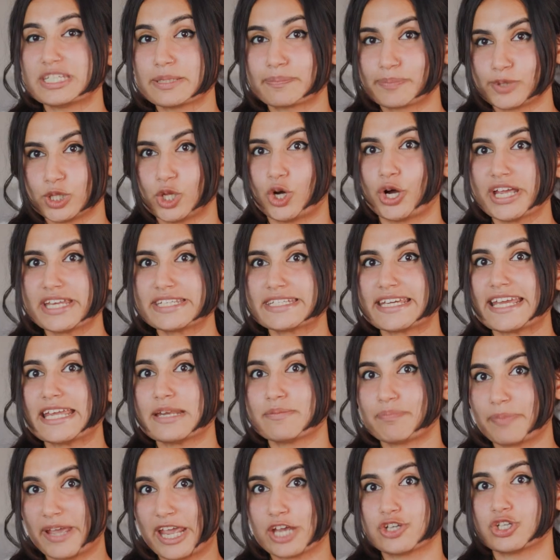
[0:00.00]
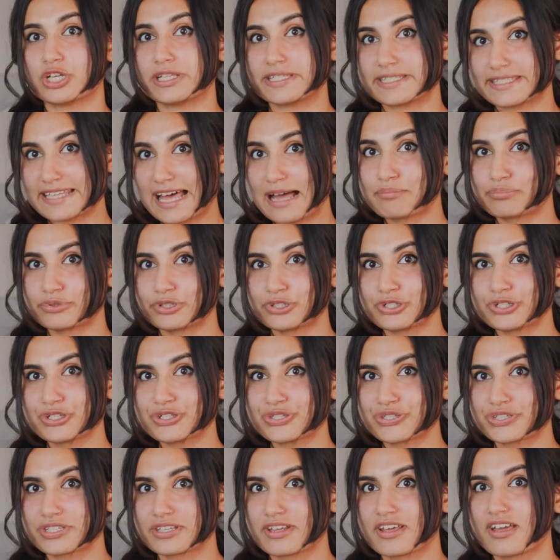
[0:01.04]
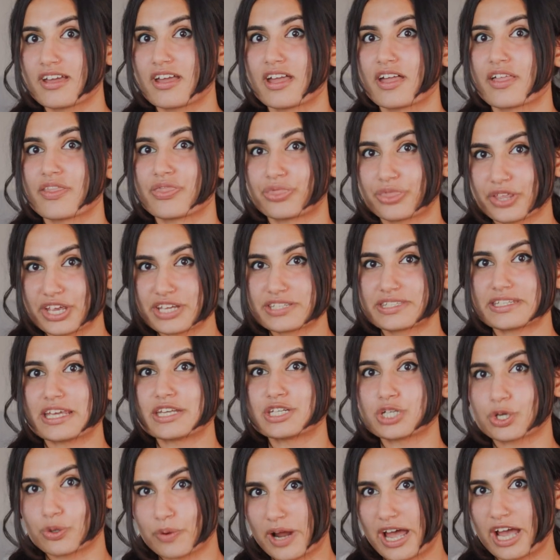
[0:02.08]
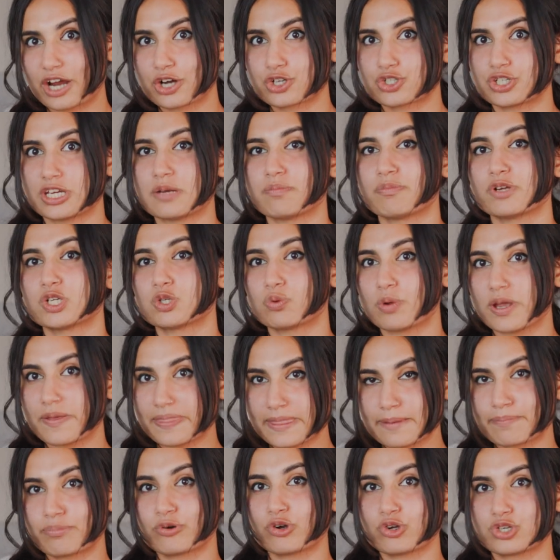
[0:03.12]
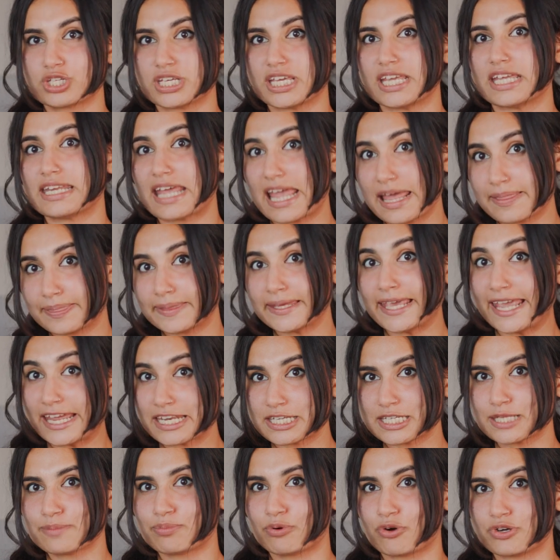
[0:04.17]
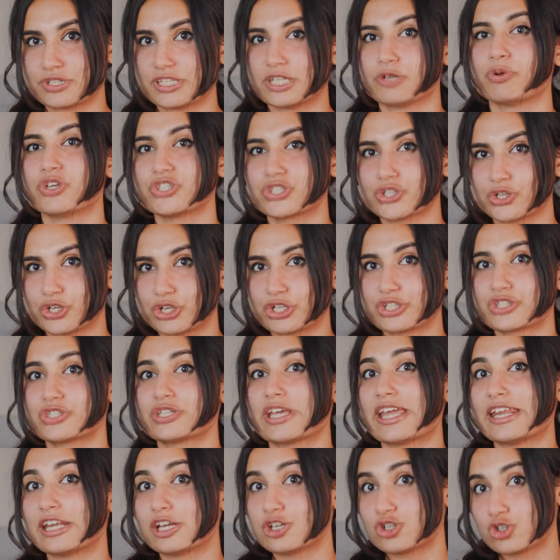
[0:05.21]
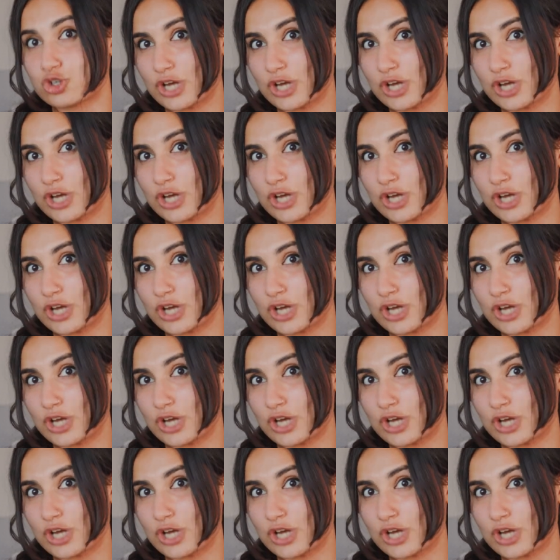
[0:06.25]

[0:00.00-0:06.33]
deployed in patient samples, this interaction between the protein and the antibody results in a